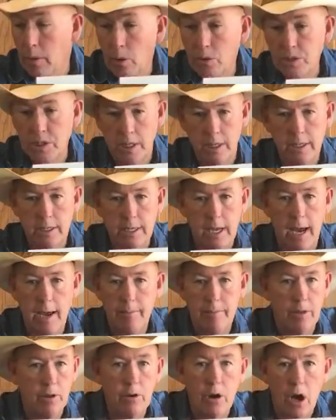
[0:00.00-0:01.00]
most of the
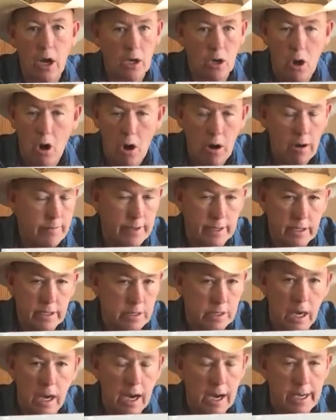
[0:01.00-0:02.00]
time they're not carving
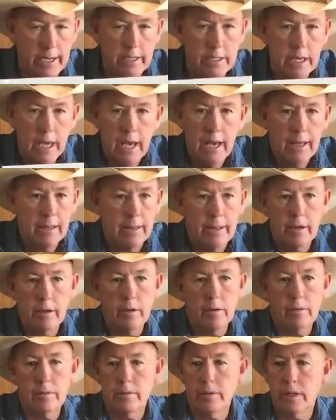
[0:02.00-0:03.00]
signs.
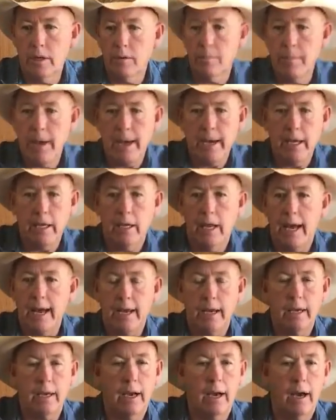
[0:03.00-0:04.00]
They're they're making
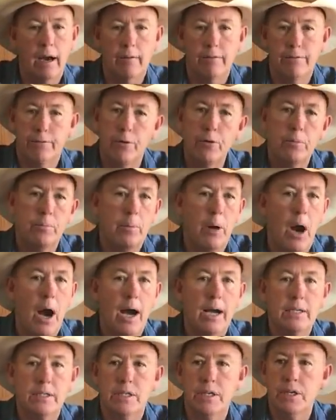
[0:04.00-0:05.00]
like uh, fruit
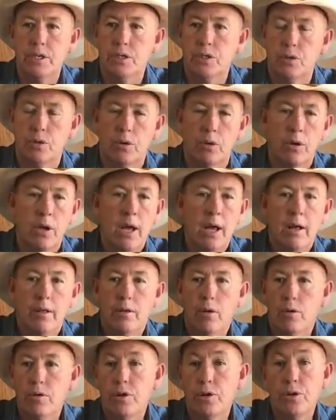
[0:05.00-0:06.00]
boxes or
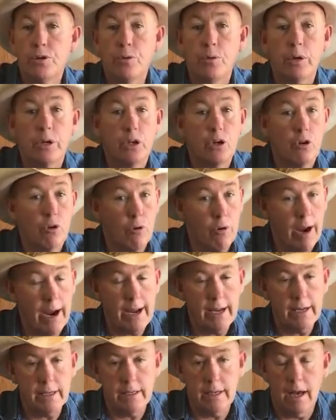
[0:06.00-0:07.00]
or they're doing
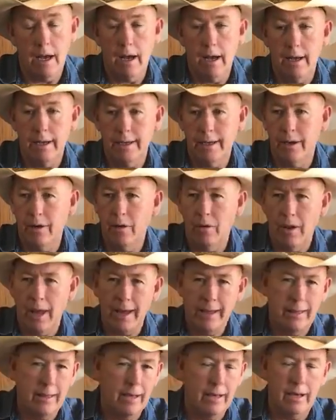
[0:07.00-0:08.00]
crate, uh, you know,
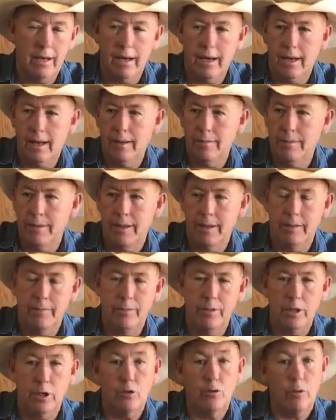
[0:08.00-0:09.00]
like the, uh, the
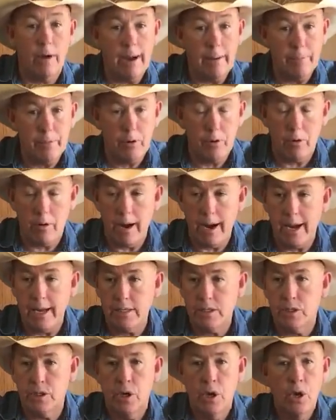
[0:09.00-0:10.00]
the grape
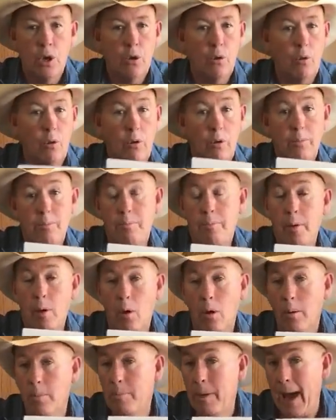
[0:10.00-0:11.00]
crates or
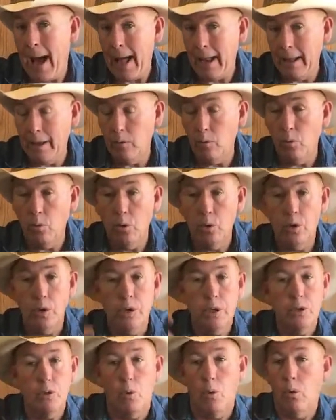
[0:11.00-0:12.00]
or pallet
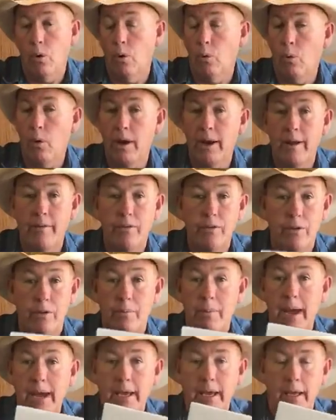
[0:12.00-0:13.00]
wood or whatever
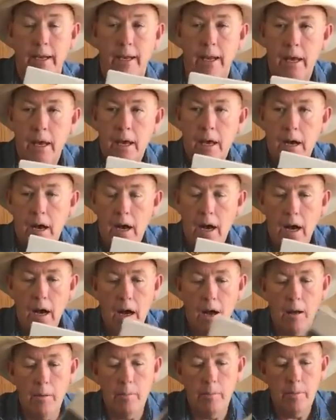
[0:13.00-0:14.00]
they're making.
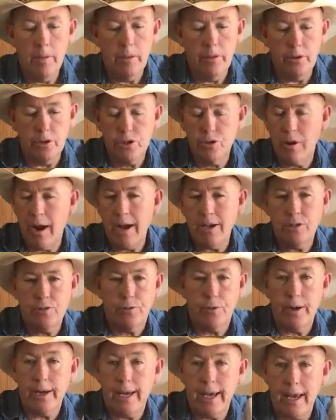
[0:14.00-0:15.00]
Um, they're
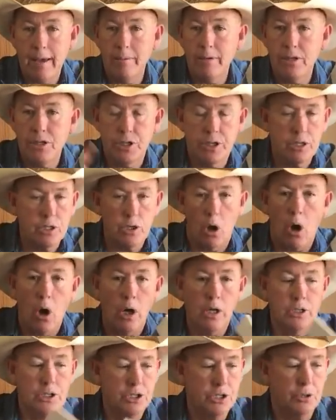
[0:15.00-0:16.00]
transferring images
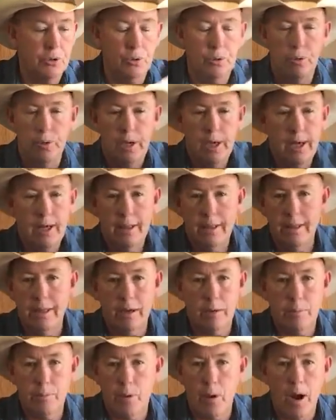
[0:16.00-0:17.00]
onto
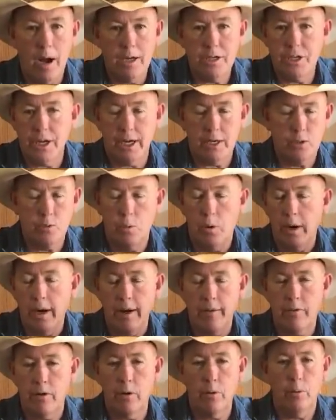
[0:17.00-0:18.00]
their projects,
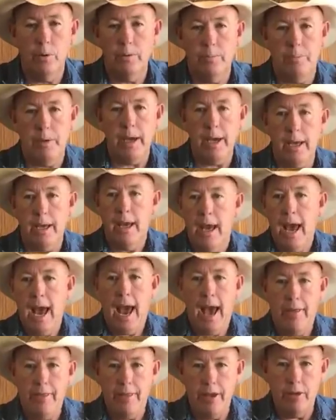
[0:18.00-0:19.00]
whatever it would be
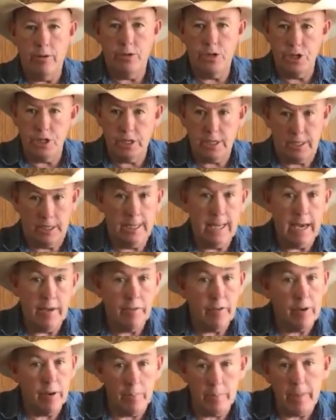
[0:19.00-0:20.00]
and they're just
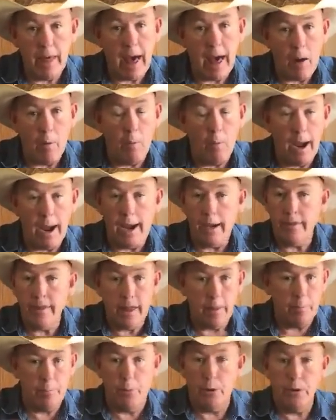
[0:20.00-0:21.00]
leaving them that way
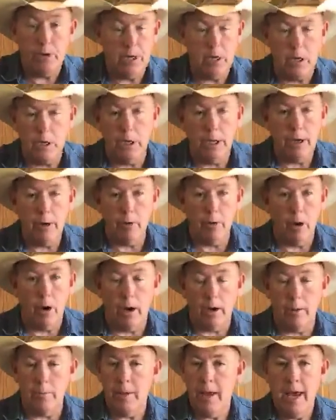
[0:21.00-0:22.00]
and then putting clear
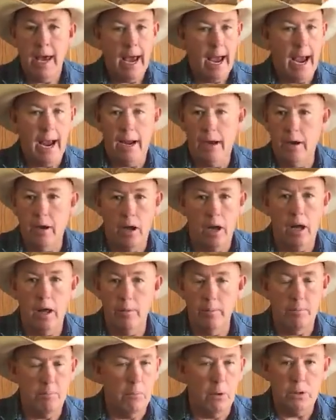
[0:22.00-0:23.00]
on them and
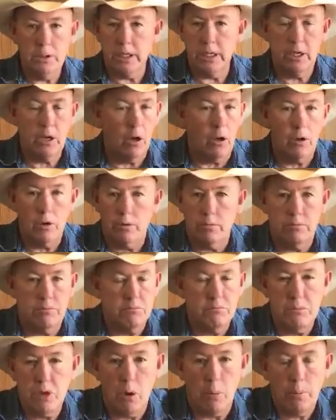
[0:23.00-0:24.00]
uh, multicolored,
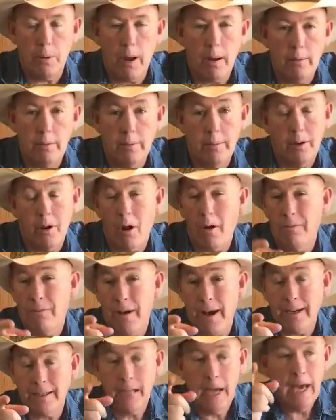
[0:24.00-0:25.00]
no problem at all. In
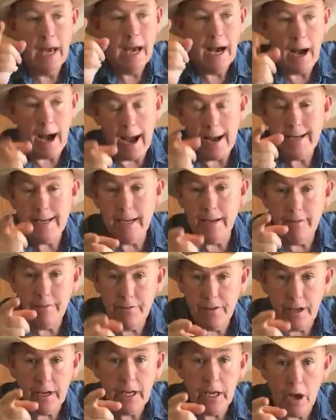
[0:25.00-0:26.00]
fact, I did a
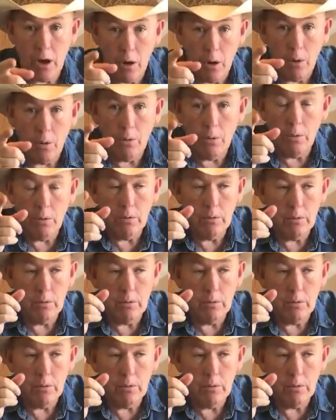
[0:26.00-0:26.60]
video.